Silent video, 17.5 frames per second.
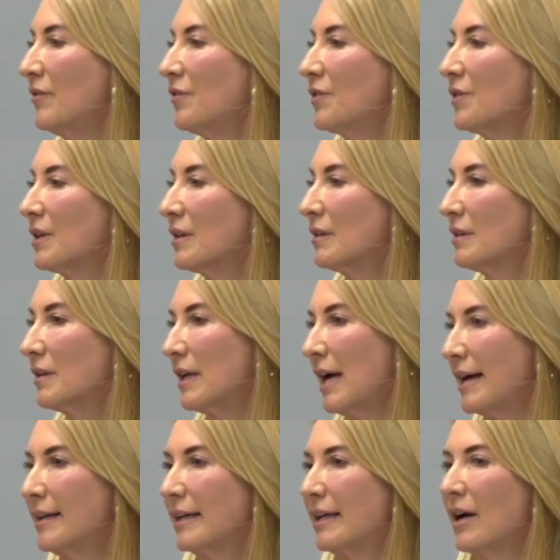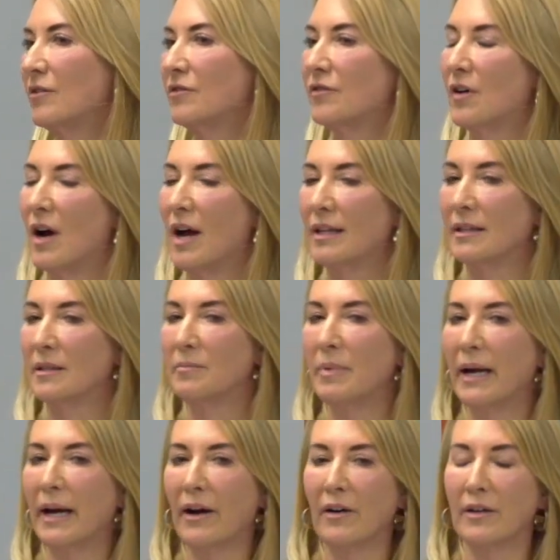for the Cut It Out for Island
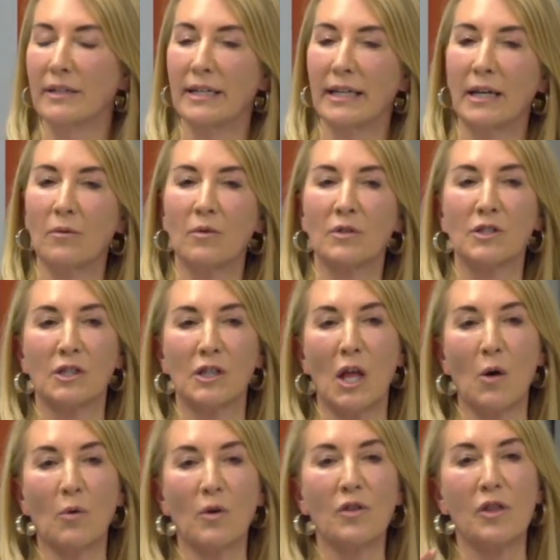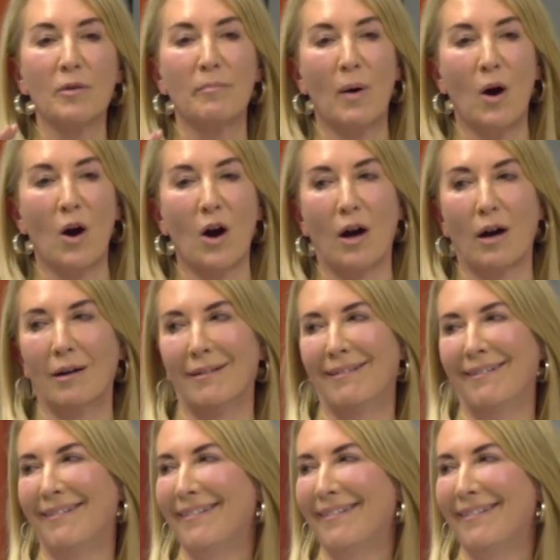Parent, and it was lower the bar.